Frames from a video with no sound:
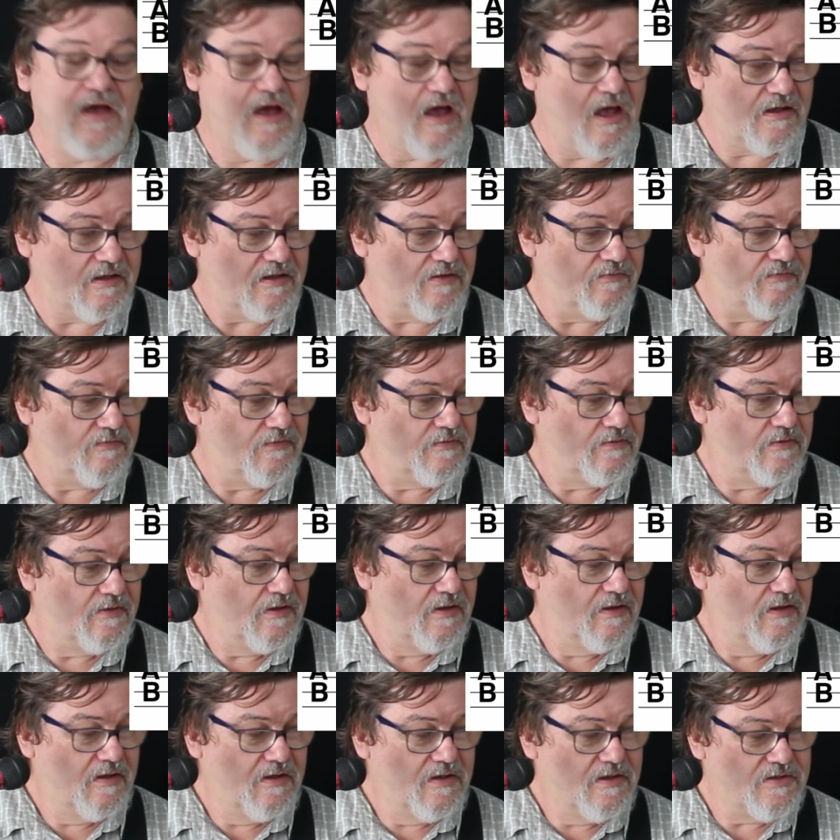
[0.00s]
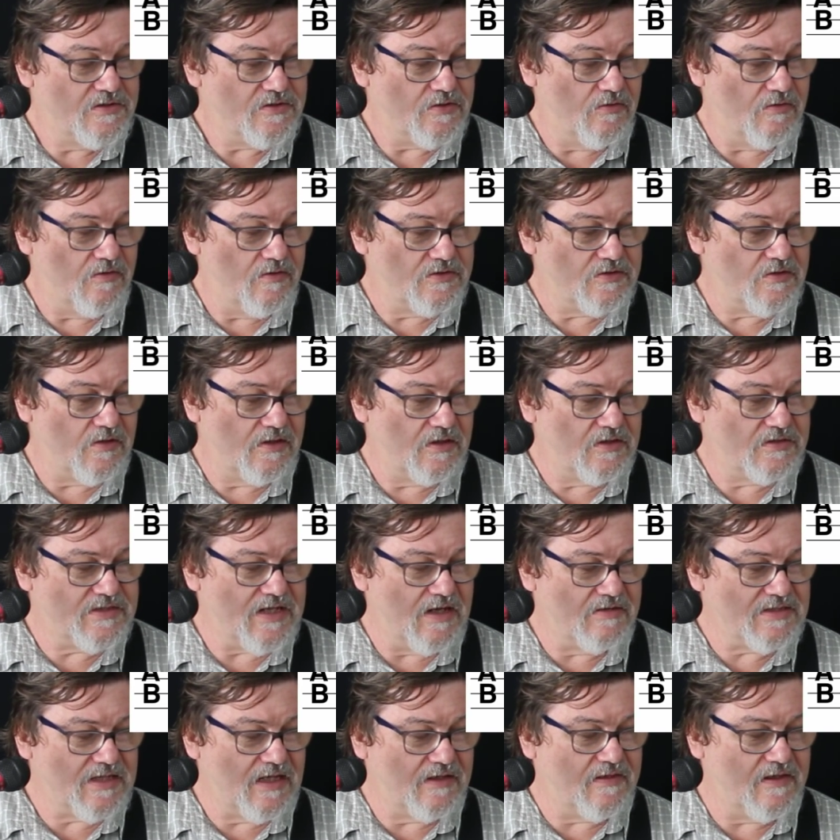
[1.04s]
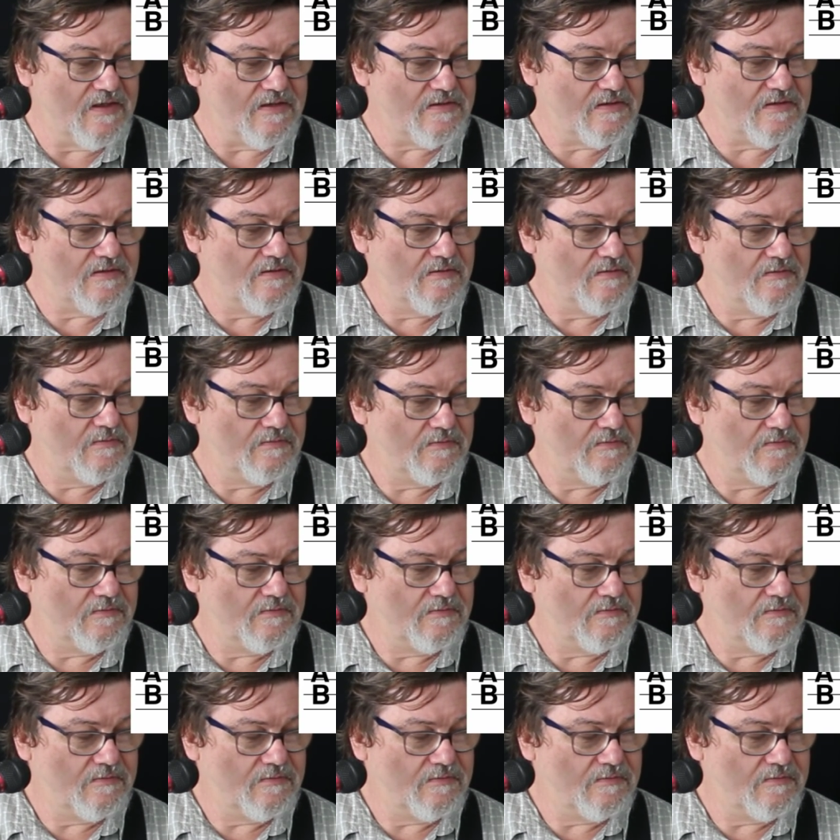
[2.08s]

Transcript: octave. So it sounds like this.